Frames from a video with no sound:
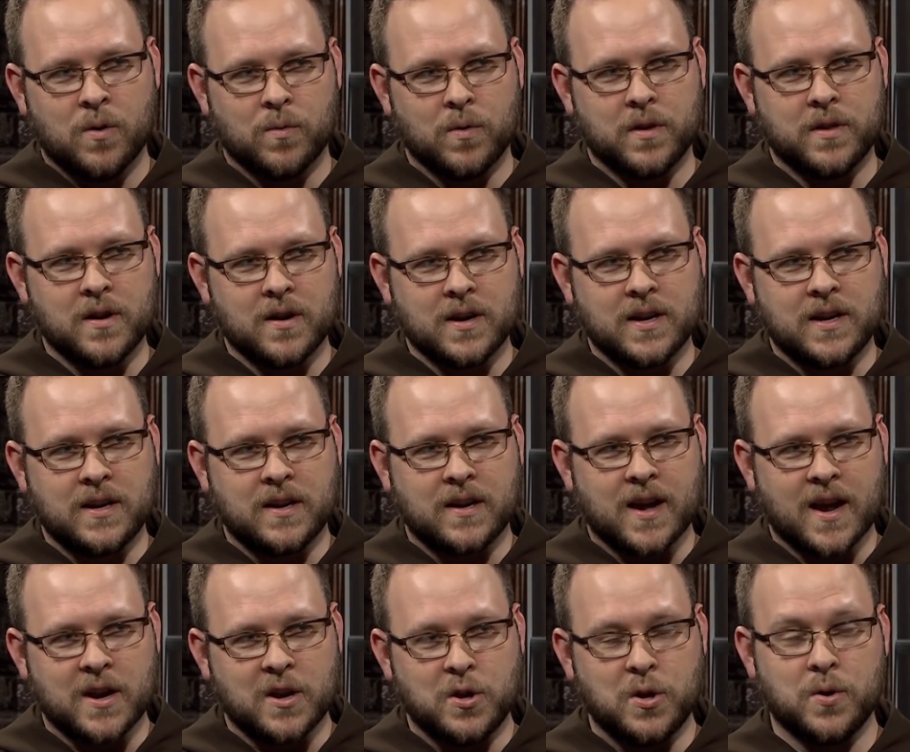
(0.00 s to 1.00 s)
Were there any
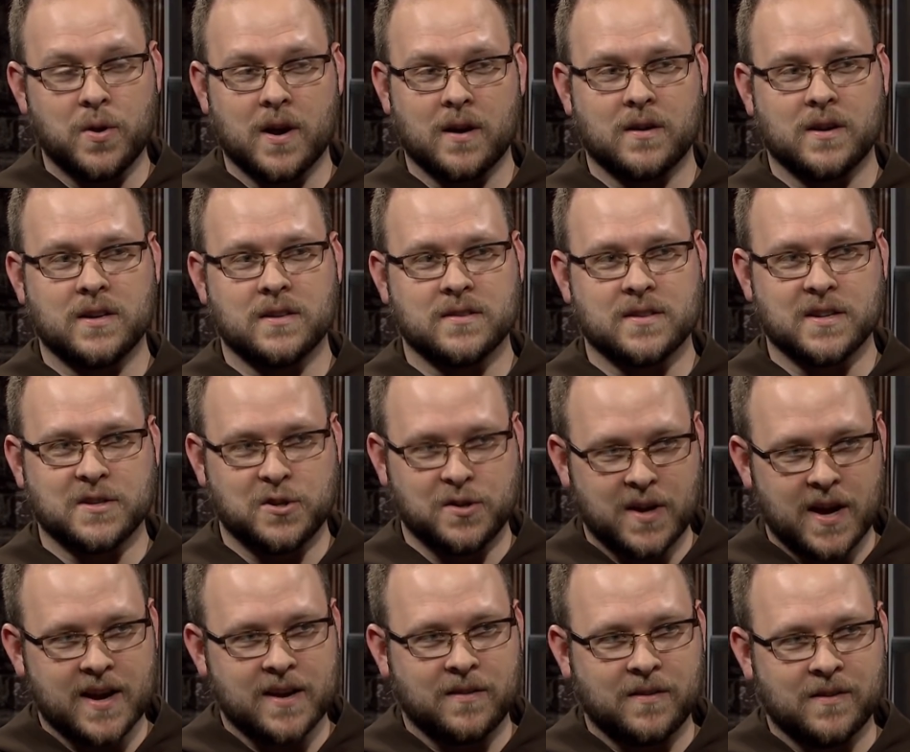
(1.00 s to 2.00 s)
kind of new areas that
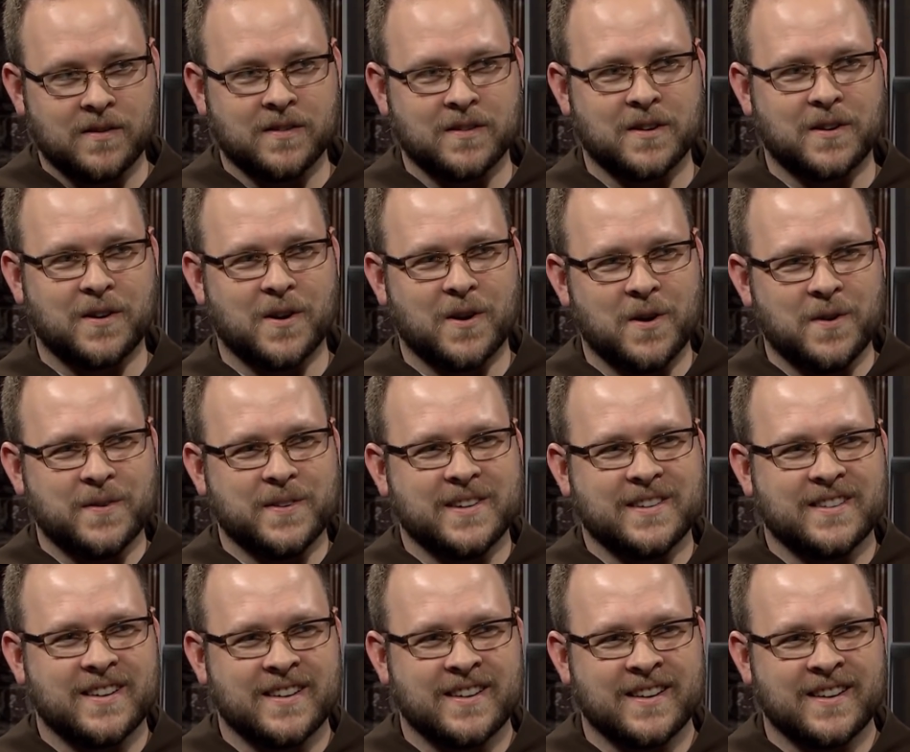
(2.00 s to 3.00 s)
you had to learn to grow
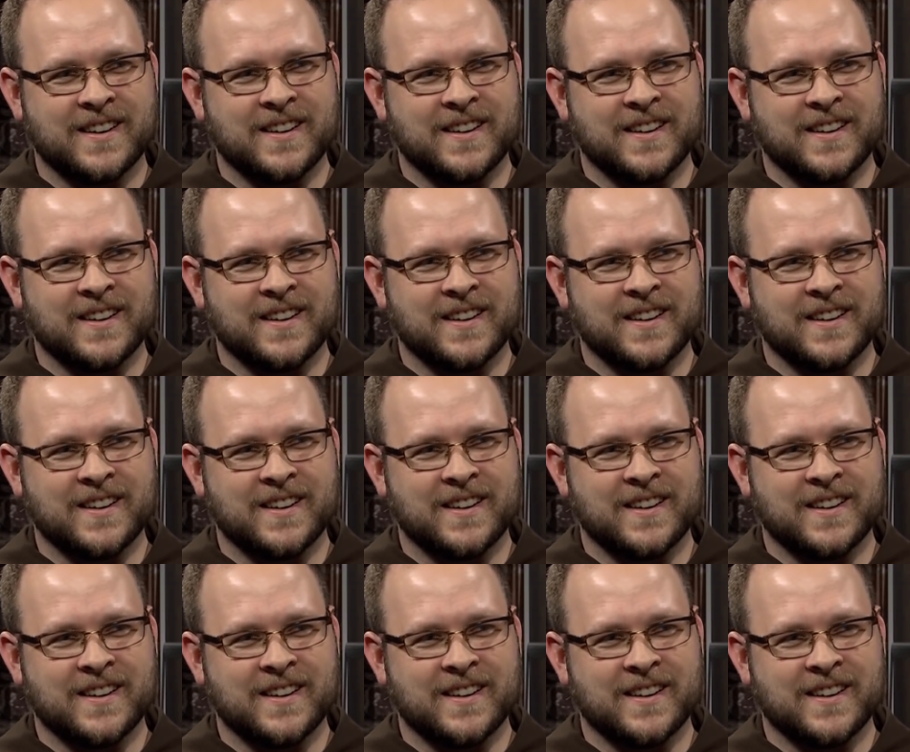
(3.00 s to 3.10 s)
in?